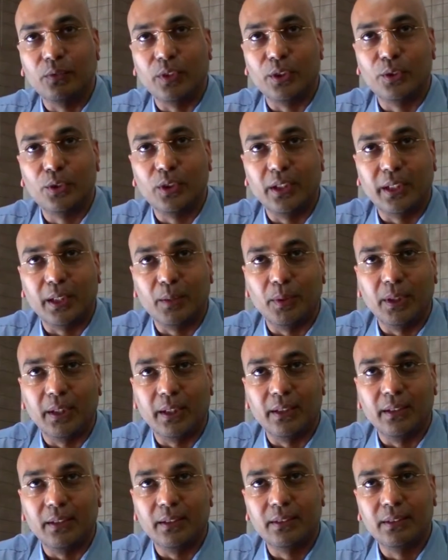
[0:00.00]
virtual table
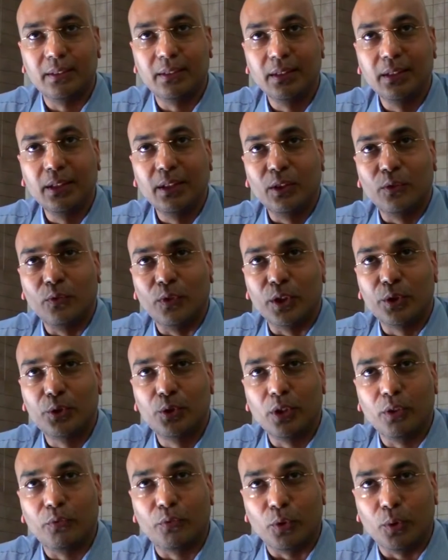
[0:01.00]
tennis,
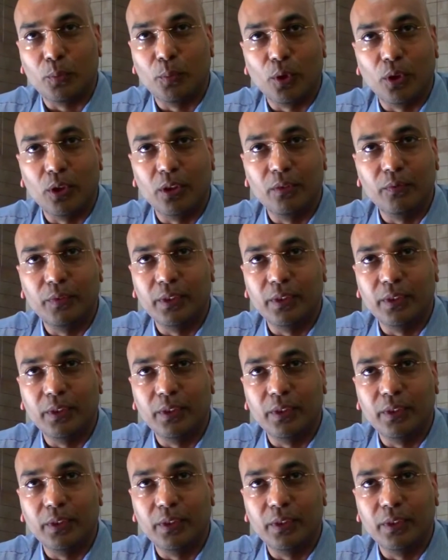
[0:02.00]
virtual football.